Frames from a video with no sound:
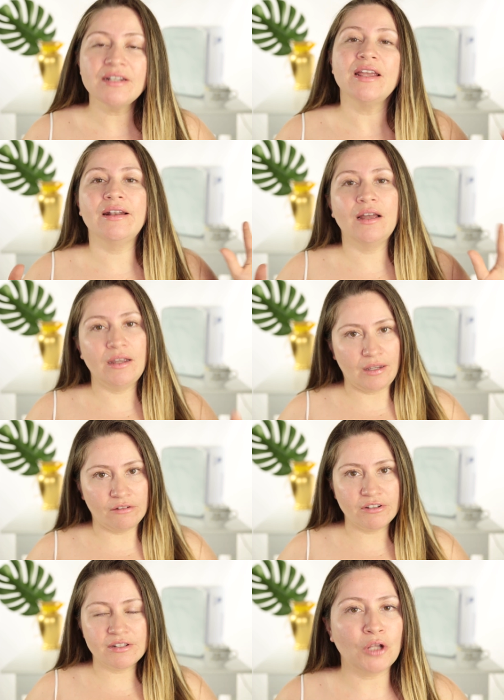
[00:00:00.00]
it and I
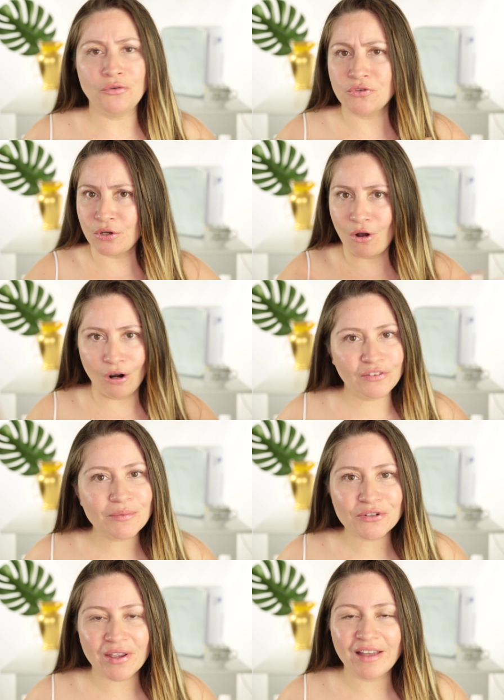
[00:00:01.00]
have it. I'm not using all of
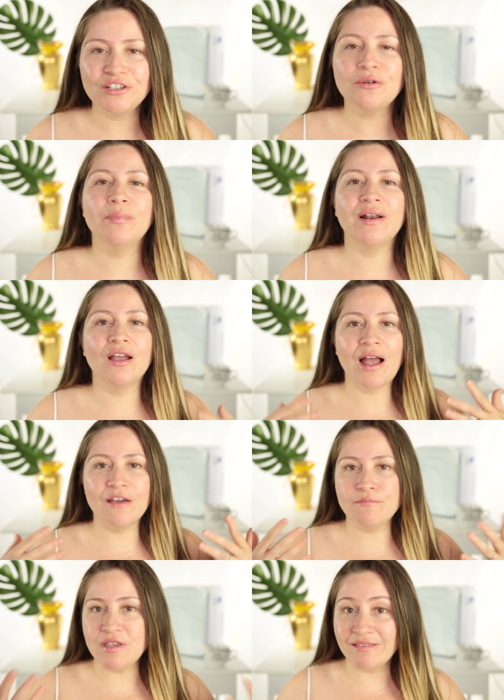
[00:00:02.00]
them together, but I,
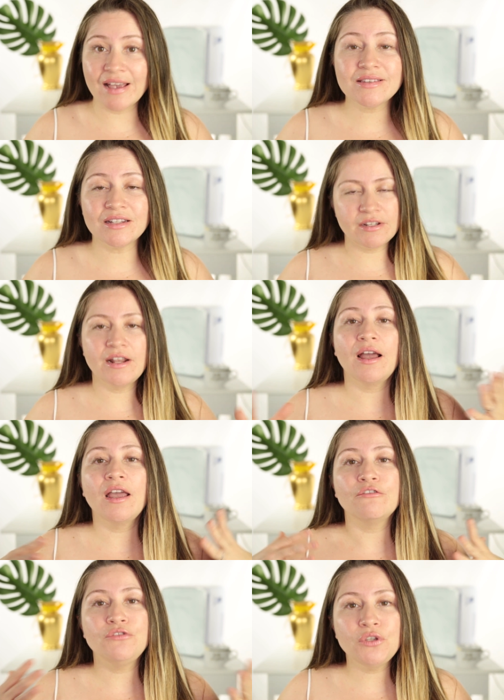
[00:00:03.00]
have been testing and I
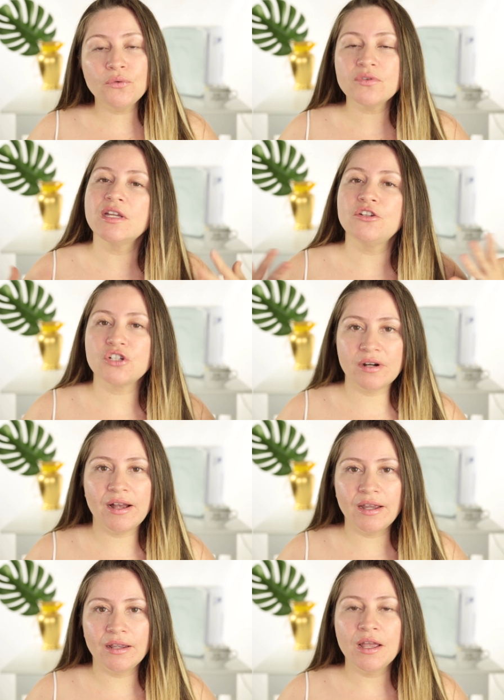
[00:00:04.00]
have used and
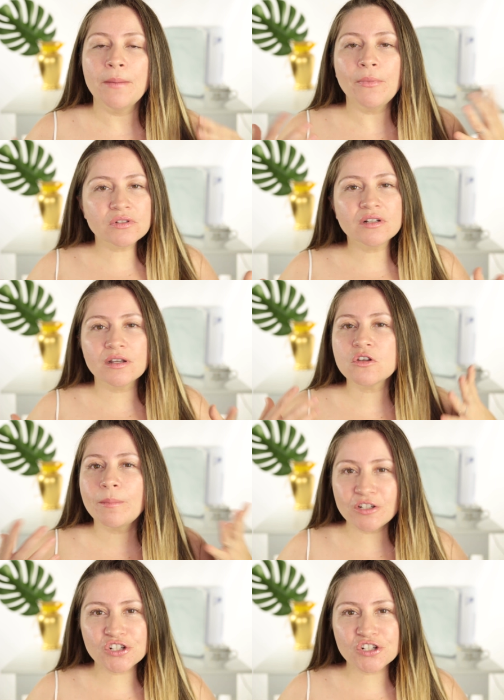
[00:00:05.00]
try mostly because on my